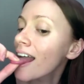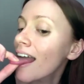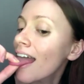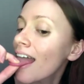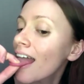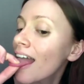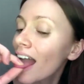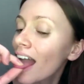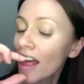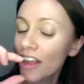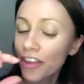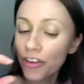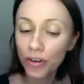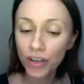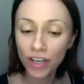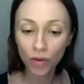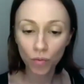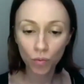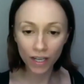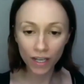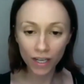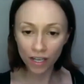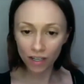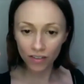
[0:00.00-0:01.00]
And you can
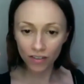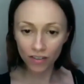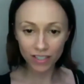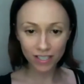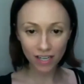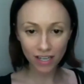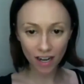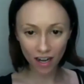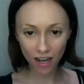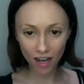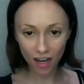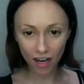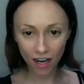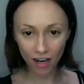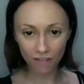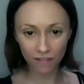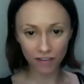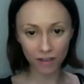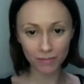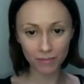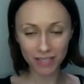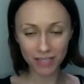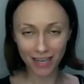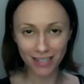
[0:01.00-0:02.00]
wiggle the tongue
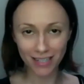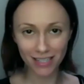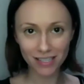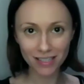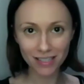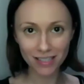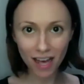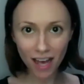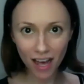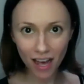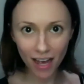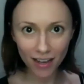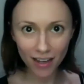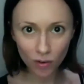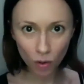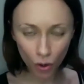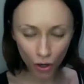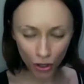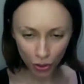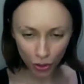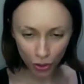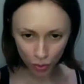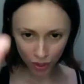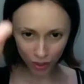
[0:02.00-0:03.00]
from side to side, or
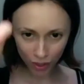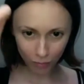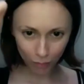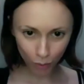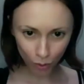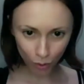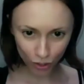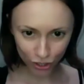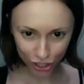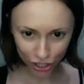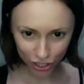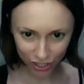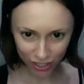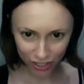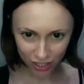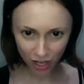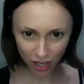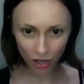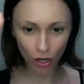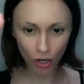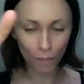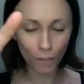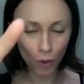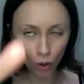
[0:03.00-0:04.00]
you can push the tongue
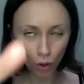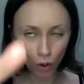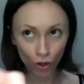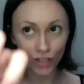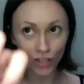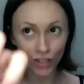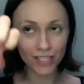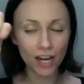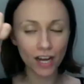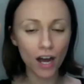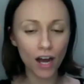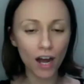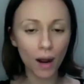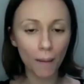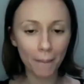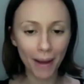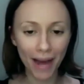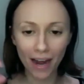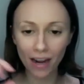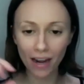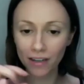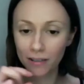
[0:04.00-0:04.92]
or pull the tongue back.